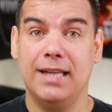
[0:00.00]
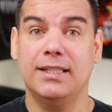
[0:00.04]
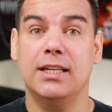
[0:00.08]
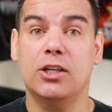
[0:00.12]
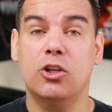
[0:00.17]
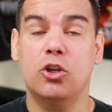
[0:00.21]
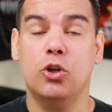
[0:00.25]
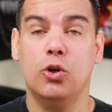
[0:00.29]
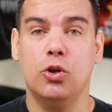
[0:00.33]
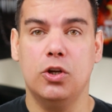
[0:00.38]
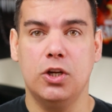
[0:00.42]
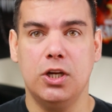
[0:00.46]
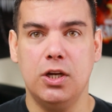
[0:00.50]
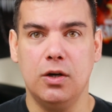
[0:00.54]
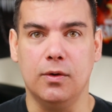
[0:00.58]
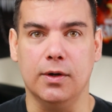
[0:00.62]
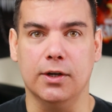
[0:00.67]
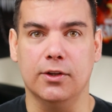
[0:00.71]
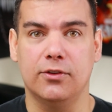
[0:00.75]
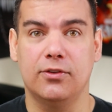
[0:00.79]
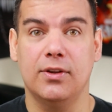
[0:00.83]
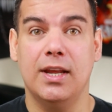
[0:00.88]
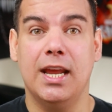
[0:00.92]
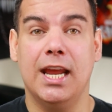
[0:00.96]
coherence
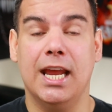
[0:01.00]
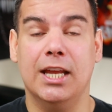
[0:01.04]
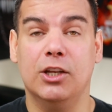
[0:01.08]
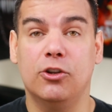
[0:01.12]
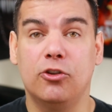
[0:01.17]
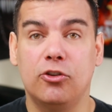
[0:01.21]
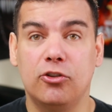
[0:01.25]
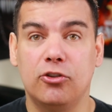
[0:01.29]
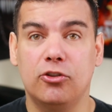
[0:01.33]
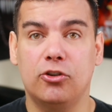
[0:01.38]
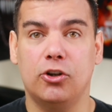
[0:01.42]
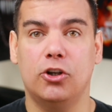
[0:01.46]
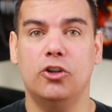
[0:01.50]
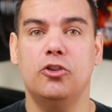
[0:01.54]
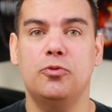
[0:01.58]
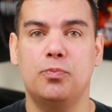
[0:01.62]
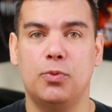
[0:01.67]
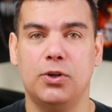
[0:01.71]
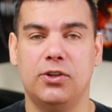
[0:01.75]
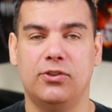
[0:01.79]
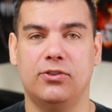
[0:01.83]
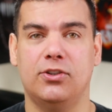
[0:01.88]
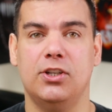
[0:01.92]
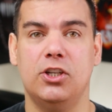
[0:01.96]
and search
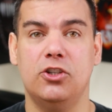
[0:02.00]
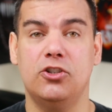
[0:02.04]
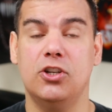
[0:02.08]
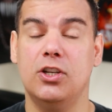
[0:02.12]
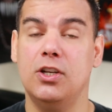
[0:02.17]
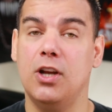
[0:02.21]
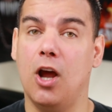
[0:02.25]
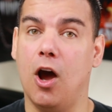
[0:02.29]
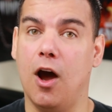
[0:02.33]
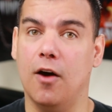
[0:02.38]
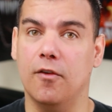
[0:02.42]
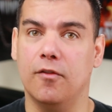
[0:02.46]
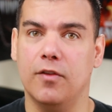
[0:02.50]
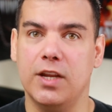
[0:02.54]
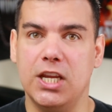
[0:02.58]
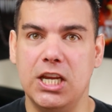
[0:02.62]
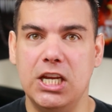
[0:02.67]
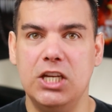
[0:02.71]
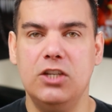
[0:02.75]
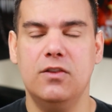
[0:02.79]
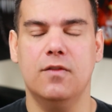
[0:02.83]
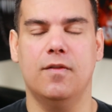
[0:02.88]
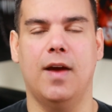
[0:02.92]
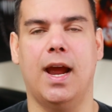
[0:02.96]
precision of each
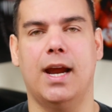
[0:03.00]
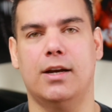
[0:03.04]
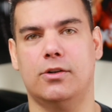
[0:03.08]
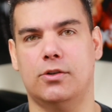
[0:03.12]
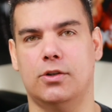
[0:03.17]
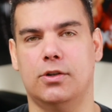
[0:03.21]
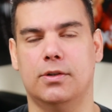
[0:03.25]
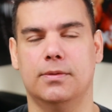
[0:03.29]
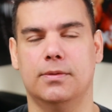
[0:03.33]
vector.